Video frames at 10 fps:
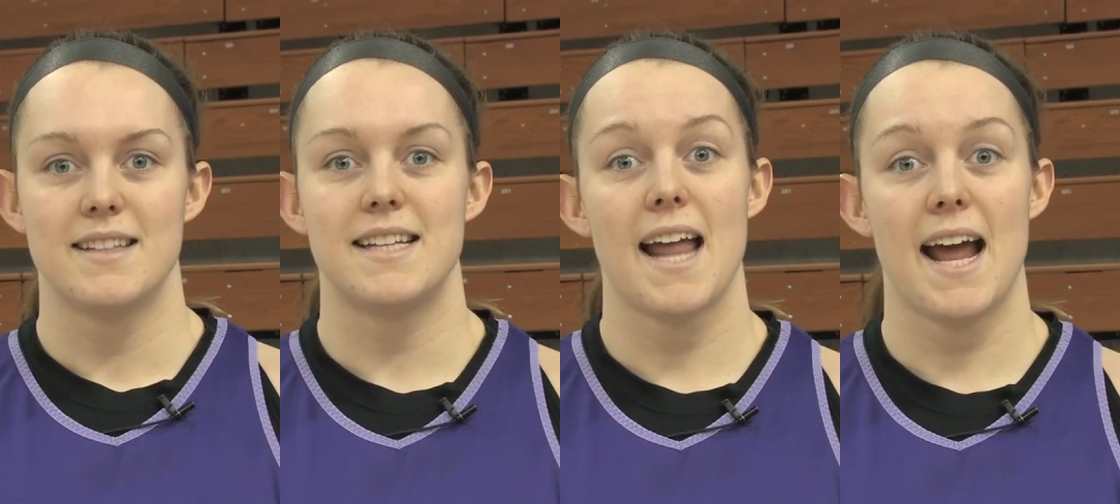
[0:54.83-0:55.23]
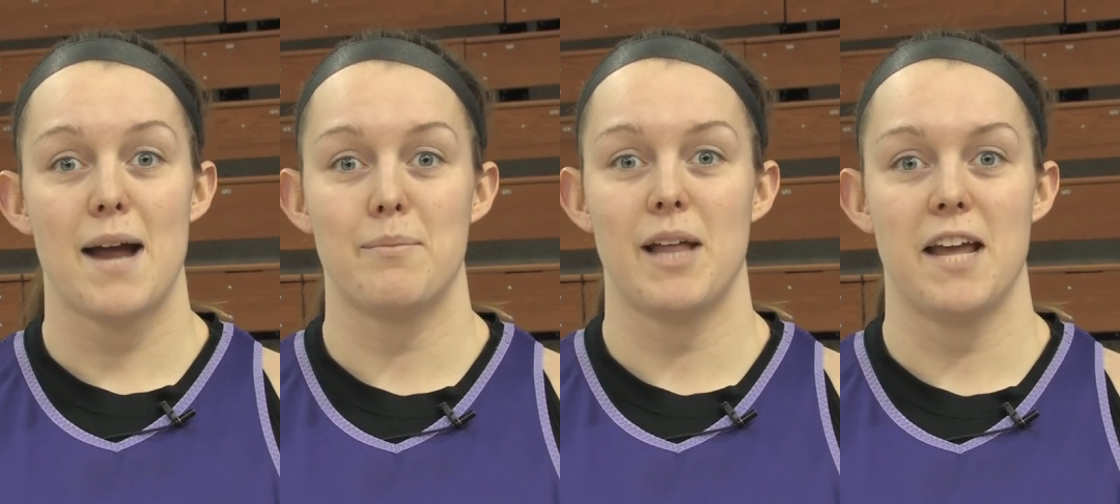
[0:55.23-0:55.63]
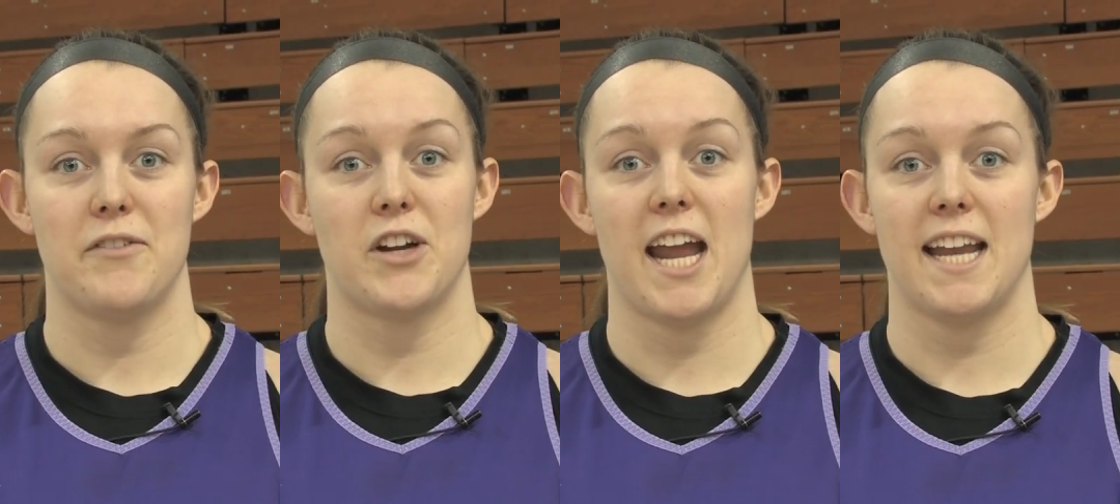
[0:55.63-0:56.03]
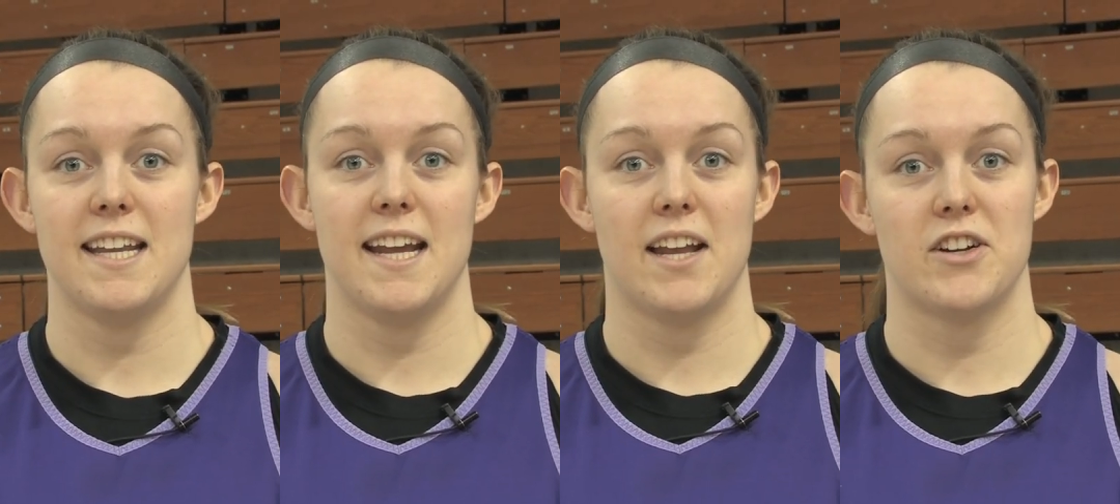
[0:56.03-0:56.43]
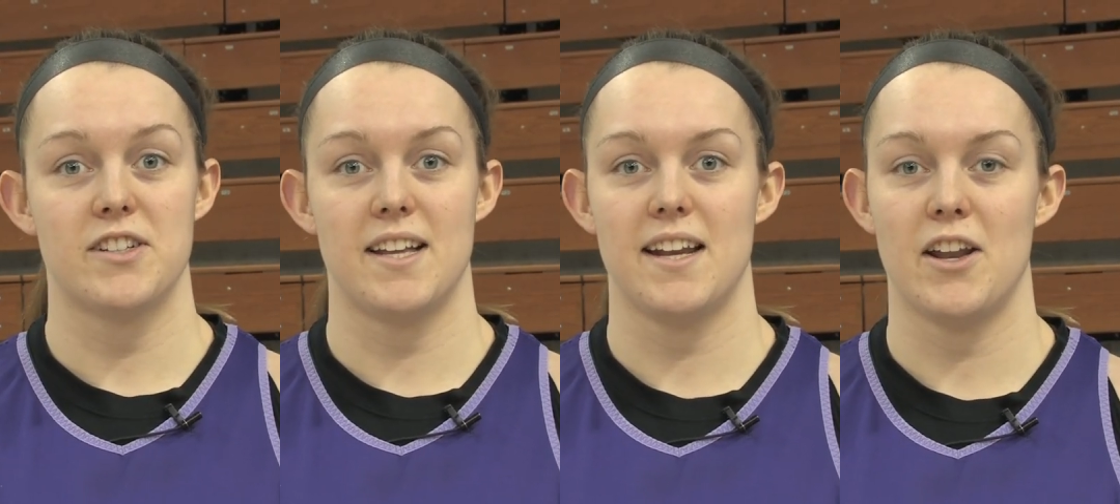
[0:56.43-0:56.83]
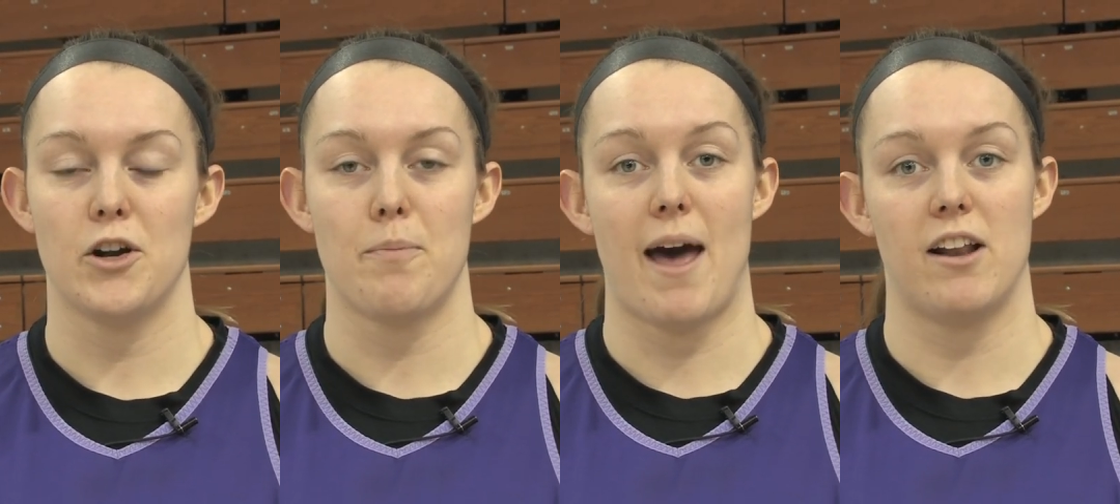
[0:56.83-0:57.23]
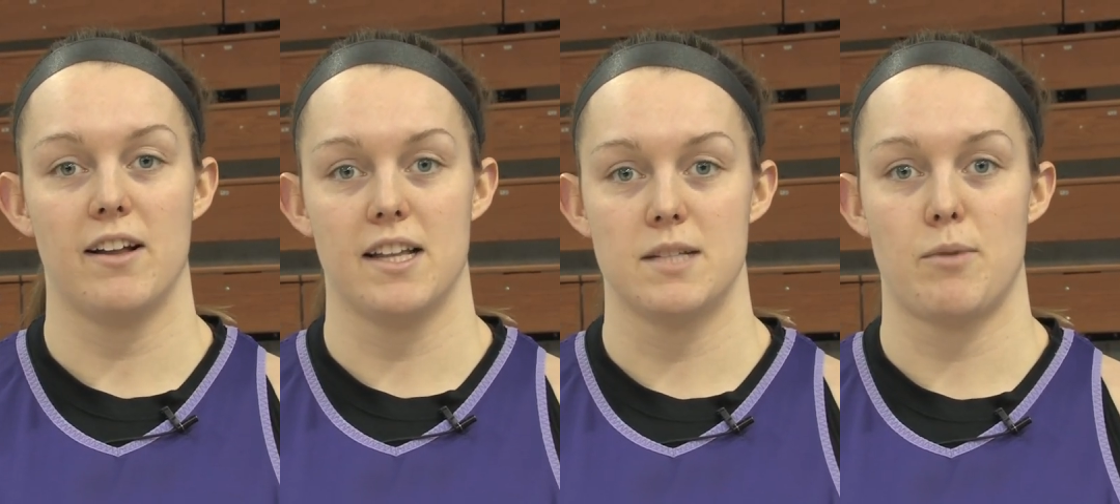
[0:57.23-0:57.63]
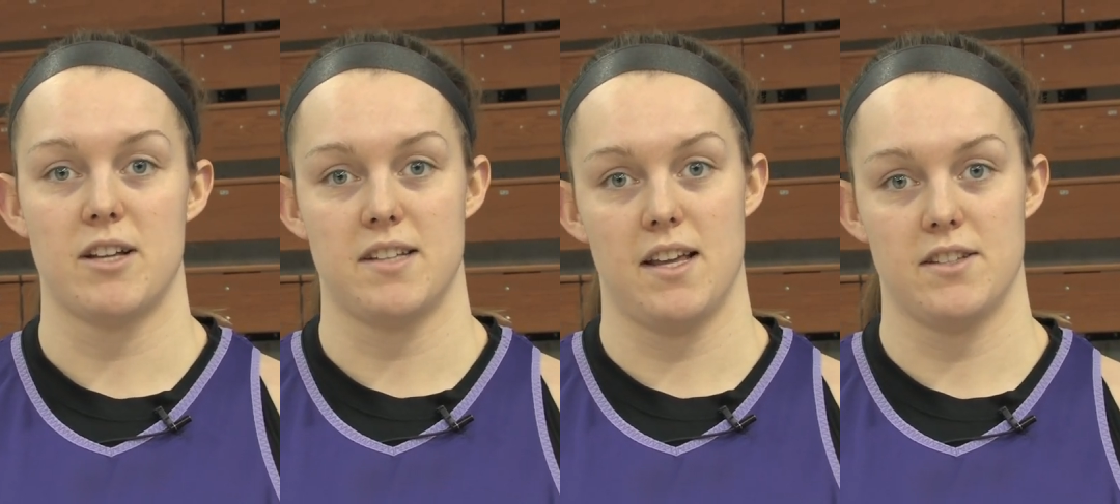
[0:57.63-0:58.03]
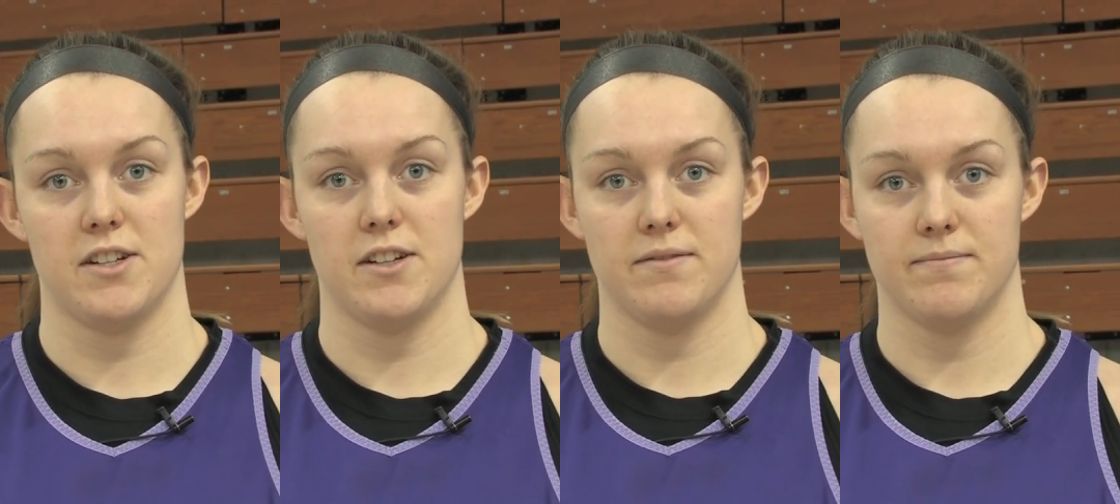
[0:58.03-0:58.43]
Today I am playing for Candy Anderson in her battle against breast cancer.